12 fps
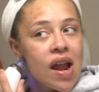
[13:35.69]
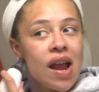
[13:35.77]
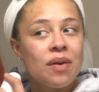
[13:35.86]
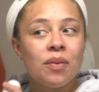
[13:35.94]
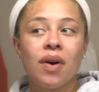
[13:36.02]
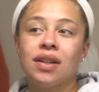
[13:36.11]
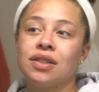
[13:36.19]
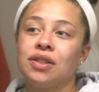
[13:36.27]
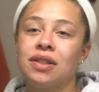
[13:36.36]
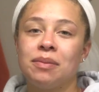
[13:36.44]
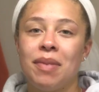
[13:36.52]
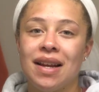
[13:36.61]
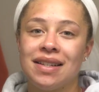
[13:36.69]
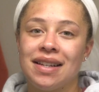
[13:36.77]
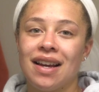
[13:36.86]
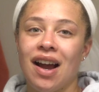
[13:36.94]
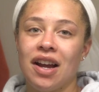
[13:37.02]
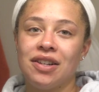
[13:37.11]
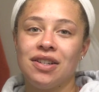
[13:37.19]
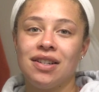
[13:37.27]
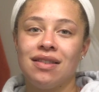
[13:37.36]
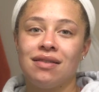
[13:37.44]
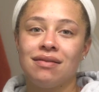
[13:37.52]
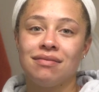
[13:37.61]
and what's just basic
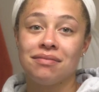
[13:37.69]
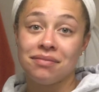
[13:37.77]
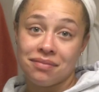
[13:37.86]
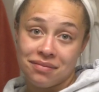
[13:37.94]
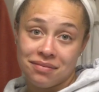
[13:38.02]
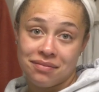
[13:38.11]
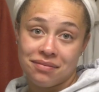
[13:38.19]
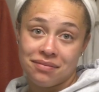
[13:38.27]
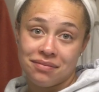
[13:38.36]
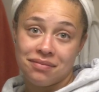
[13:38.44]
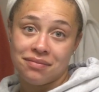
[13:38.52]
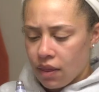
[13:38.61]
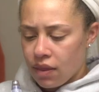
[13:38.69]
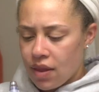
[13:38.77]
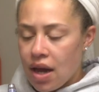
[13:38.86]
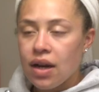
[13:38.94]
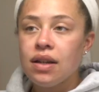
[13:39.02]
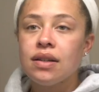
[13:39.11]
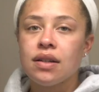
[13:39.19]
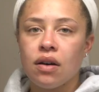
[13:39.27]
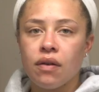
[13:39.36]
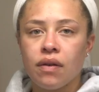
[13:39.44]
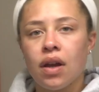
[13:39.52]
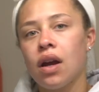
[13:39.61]
hygiene? That is
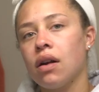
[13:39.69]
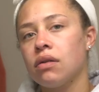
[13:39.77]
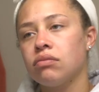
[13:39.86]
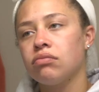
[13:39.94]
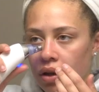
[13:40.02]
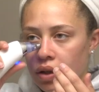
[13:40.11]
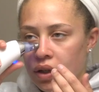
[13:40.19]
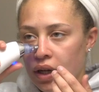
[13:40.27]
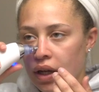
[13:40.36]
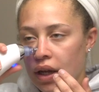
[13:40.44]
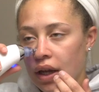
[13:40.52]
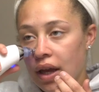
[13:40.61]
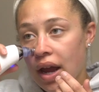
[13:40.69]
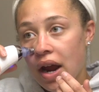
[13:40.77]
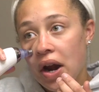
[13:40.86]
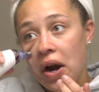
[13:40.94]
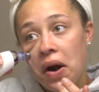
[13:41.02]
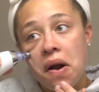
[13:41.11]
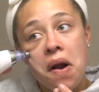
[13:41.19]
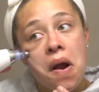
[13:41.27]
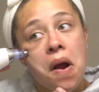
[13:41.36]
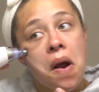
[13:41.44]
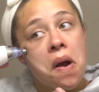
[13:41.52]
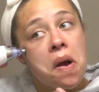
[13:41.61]
self-care. Taking care
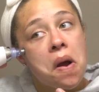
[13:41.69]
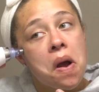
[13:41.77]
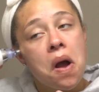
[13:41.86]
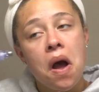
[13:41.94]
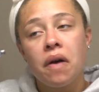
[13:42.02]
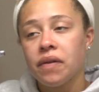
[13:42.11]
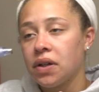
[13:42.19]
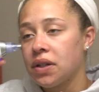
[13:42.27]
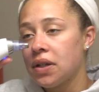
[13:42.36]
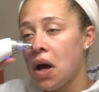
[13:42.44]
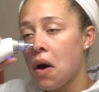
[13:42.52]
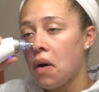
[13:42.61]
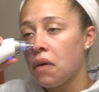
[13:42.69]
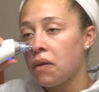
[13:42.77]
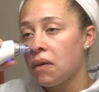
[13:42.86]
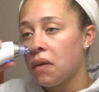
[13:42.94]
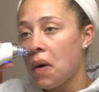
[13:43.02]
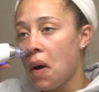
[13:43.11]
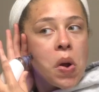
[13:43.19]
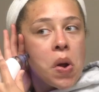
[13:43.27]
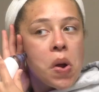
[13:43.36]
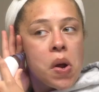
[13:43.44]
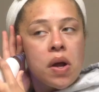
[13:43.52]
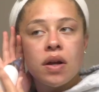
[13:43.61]
of yourself.
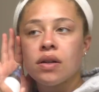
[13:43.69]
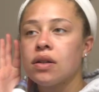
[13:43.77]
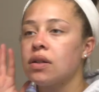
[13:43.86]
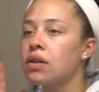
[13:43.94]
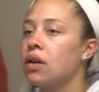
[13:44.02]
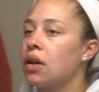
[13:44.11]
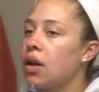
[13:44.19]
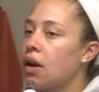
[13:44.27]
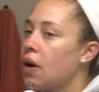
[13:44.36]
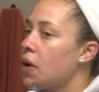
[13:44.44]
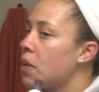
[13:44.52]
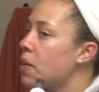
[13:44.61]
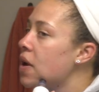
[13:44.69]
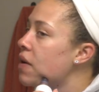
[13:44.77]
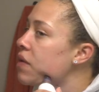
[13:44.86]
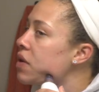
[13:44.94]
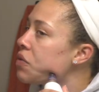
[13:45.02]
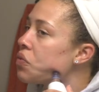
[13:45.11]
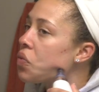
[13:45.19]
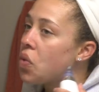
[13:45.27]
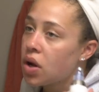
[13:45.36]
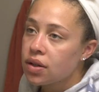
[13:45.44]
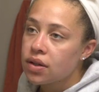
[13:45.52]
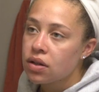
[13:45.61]
Is this gonna help me every
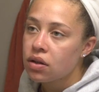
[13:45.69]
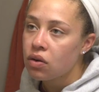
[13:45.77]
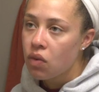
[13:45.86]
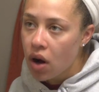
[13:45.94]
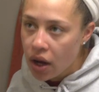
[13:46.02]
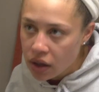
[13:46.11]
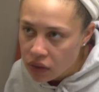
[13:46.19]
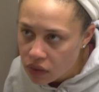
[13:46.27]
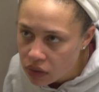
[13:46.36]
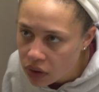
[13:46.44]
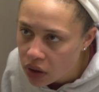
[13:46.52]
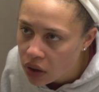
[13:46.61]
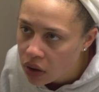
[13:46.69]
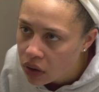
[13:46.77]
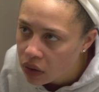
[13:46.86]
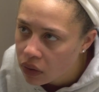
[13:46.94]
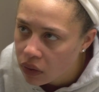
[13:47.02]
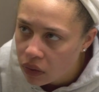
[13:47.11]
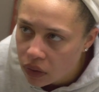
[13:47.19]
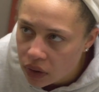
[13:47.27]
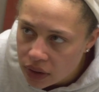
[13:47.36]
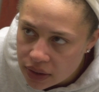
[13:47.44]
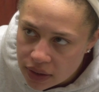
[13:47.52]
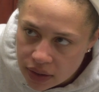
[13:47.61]
once in a while? Or
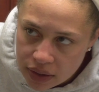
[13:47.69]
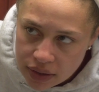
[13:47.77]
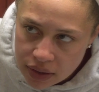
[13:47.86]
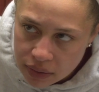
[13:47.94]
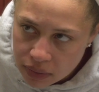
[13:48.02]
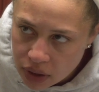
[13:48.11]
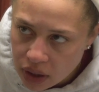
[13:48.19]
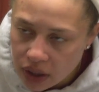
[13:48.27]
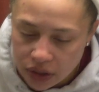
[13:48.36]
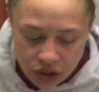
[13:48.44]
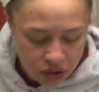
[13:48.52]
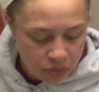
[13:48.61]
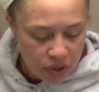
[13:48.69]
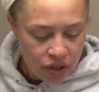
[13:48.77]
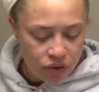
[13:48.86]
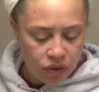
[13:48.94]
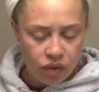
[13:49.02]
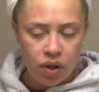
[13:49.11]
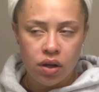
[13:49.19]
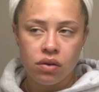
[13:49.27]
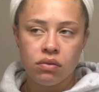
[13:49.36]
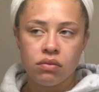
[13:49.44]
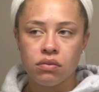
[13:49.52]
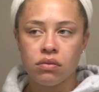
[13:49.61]
is this something I should be doing